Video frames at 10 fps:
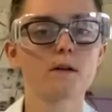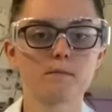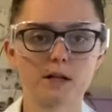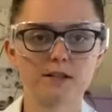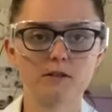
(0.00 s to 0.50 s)

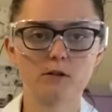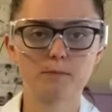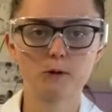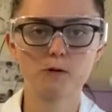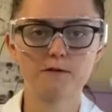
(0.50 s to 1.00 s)
Place it on the
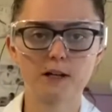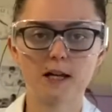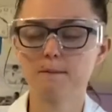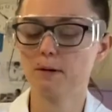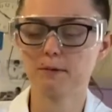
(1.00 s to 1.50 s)
blue
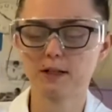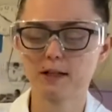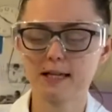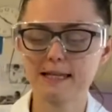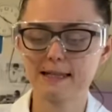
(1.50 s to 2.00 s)
flame, and I'm going to
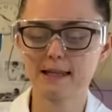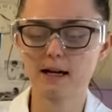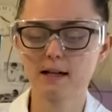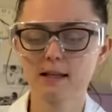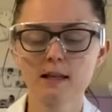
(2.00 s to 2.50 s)
heat that
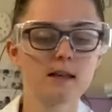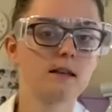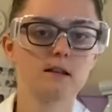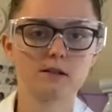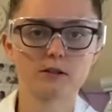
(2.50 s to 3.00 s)

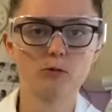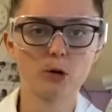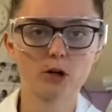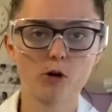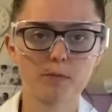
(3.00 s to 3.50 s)
until my
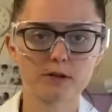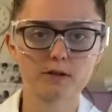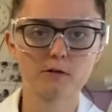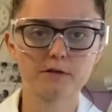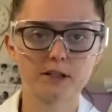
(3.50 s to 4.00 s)
copper
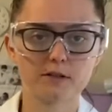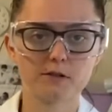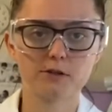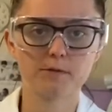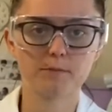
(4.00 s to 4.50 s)
sulphate
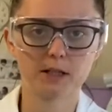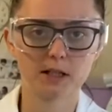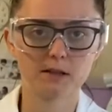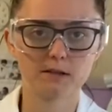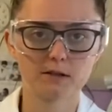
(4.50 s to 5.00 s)
solution
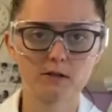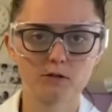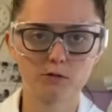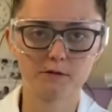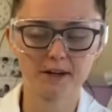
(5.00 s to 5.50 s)
begins
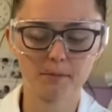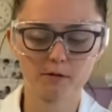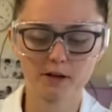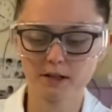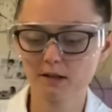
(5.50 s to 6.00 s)
to evaporate